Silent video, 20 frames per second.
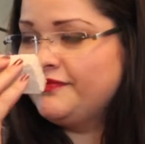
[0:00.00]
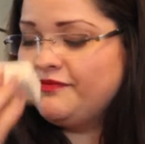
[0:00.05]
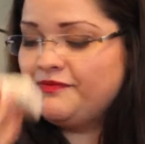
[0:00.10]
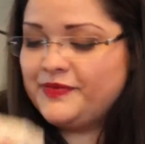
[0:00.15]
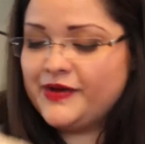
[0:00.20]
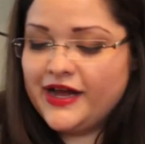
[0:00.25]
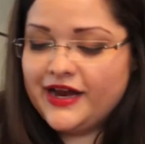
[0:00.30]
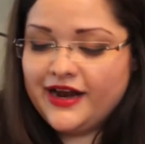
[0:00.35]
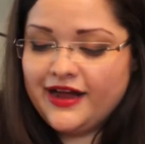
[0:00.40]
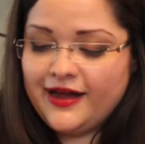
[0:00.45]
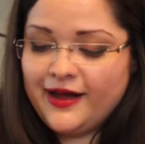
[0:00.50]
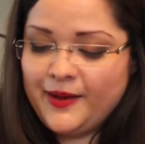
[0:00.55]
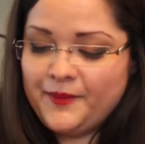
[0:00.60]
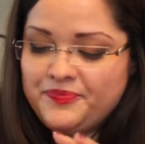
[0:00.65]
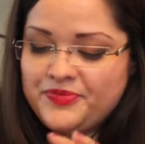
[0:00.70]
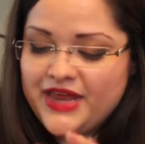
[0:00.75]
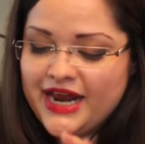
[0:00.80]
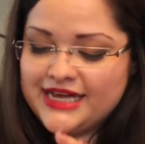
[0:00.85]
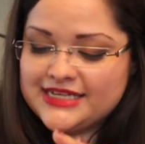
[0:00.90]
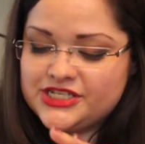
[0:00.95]
But
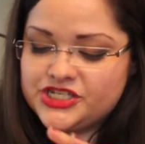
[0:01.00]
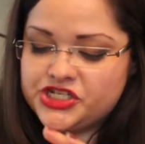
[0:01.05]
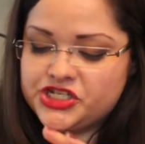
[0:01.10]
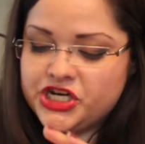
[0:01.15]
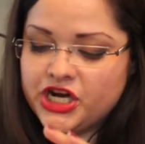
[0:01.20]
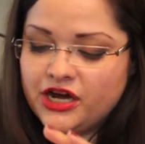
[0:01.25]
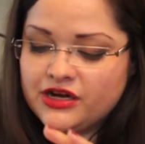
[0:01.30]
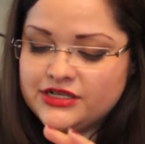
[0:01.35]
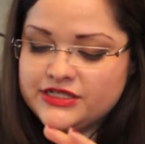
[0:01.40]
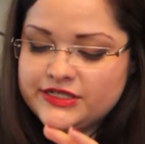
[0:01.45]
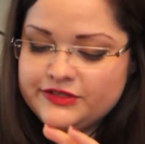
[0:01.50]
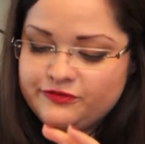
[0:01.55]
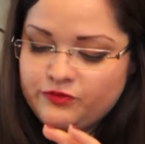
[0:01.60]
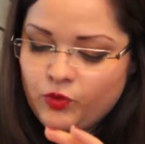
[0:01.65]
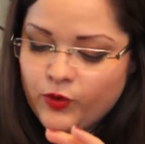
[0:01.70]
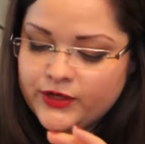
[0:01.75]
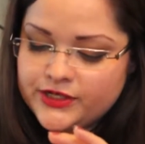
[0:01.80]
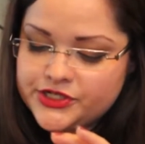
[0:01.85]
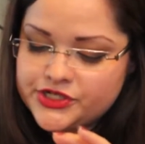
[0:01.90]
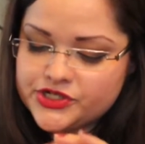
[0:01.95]
it has chunks of
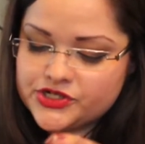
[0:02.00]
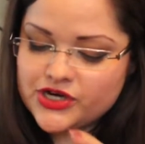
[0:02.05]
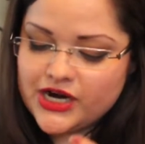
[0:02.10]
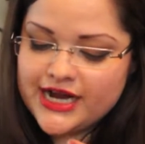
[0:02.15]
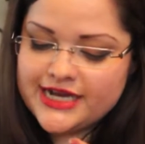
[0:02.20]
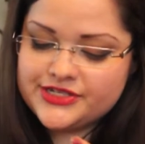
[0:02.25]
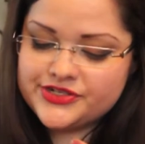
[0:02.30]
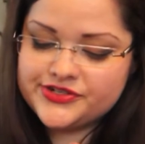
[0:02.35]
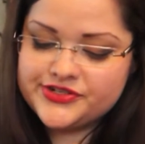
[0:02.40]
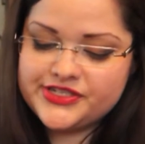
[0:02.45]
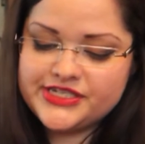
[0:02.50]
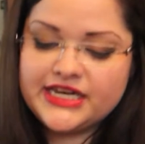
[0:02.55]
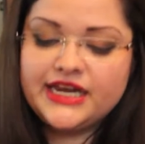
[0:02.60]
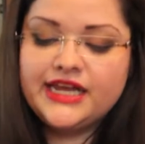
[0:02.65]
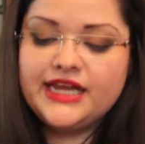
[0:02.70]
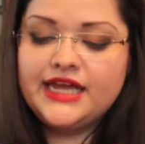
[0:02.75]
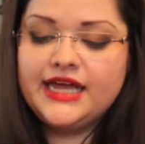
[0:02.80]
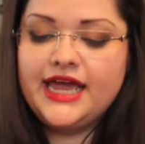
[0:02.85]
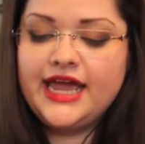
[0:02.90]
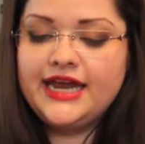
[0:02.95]
moisturizers in
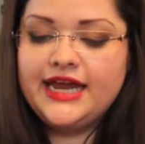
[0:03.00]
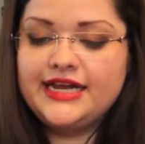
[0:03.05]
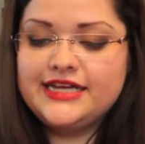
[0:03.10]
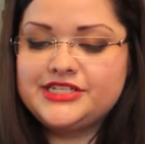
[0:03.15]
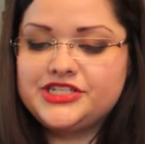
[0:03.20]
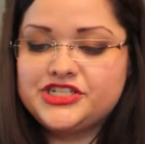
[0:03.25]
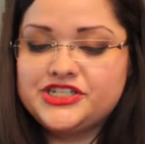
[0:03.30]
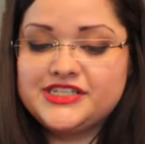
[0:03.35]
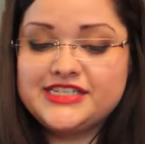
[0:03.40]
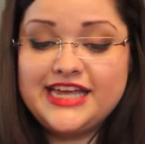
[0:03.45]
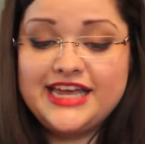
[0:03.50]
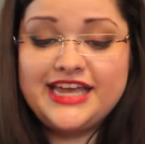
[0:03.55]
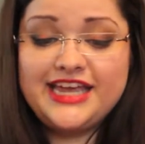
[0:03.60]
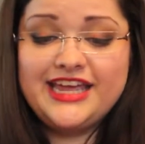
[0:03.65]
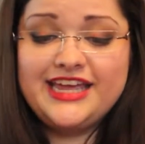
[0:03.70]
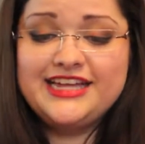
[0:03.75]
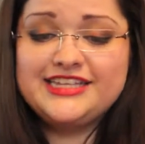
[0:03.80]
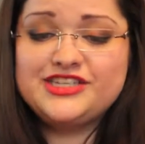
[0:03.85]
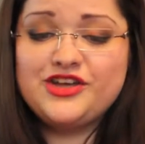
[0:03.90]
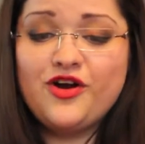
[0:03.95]
it, and it's just
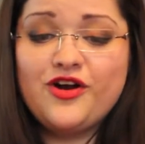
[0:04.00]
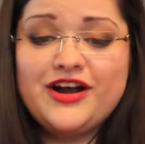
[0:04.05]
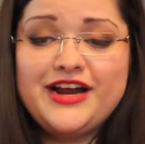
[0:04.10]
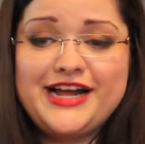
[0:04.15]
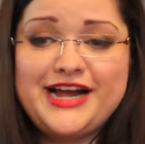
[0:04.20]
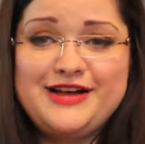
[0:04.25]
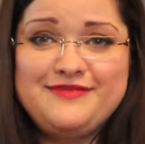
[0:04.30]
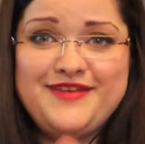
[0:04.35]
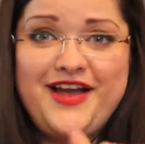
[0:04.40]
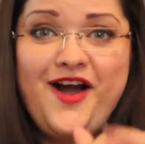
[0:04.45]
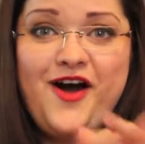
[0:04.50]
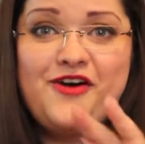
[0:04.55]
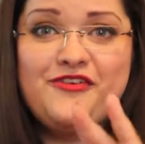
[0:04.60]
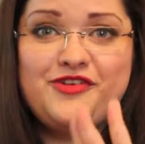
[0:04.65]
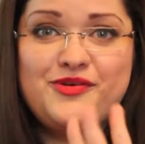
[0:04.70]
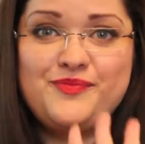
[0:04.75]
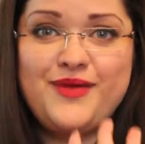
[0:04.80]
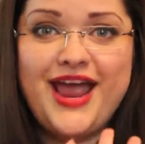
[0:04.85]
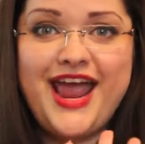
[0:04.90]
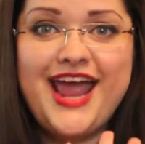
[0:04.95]
like, it's already coming off
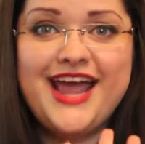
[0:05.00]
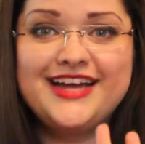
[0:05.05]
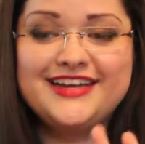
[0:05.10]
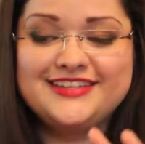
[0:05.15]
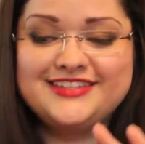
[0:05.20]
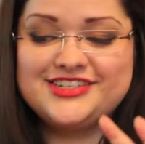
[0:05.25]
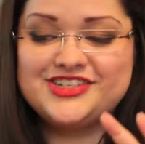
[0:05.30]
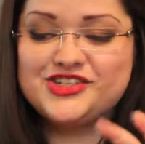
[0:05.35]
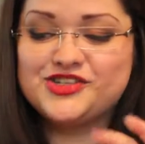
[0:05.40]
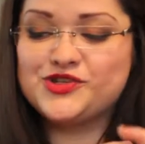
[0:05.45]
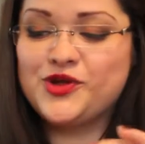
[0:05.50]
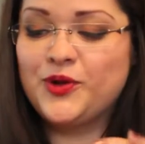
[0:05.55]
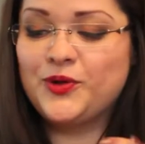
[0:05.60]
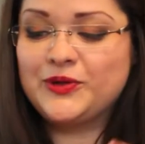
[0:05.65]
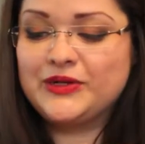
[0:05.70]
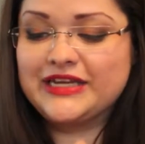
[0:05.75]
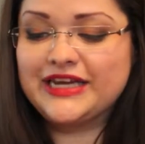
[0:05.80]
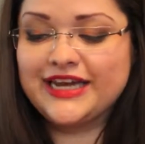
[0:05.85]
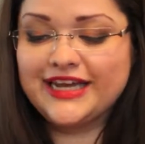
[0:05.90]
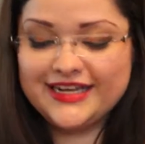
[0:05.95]
on my hands just
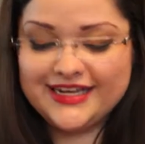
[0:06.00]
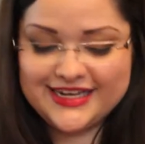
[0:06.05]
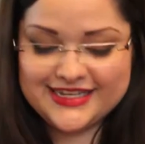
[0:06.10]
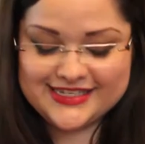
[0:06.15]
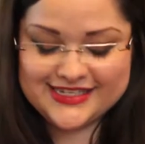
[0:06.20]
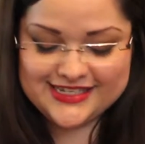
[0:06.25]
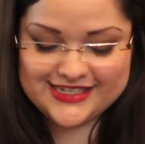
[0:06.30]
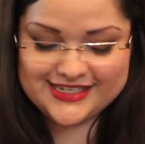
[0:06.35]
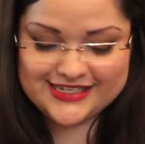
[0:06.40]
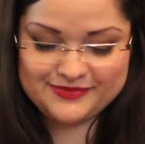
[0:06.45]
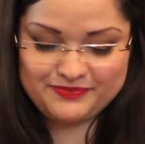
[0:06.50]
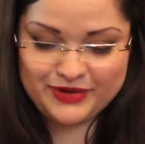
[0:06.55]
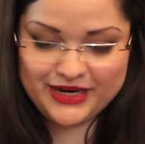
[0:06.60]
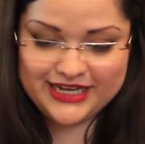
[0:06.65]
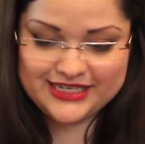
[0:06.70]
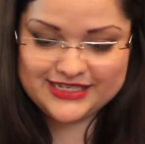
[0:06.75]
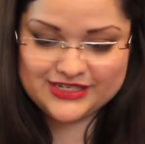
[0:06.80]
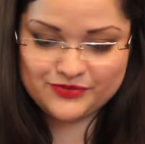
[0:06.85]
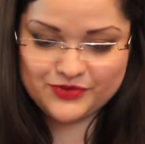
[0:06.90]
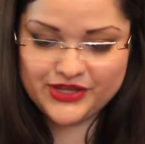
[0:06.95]
holding it. But
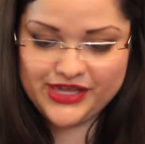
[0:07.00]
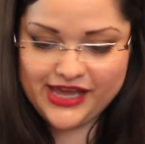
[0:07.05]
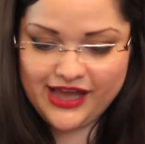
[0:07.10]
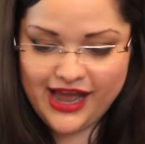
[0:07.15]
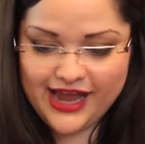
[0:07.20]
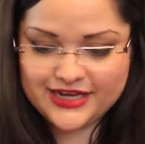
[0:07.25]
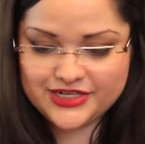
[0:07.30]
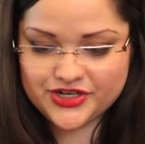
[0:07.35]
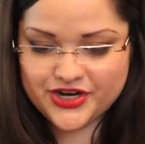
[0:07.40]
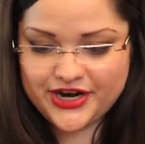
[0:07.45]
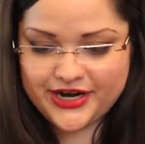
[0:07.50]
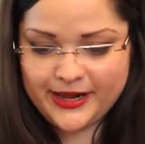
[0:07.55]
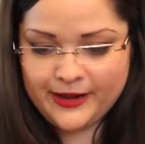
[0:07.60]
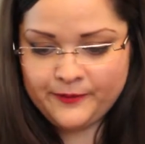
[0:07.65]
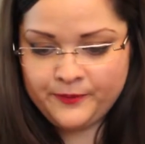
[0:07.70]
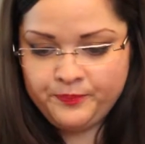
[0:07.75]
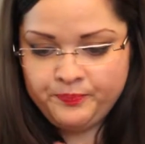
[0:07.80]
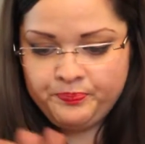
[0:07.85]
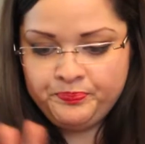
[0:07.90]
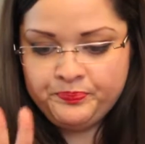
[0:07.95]
it's really hydrating.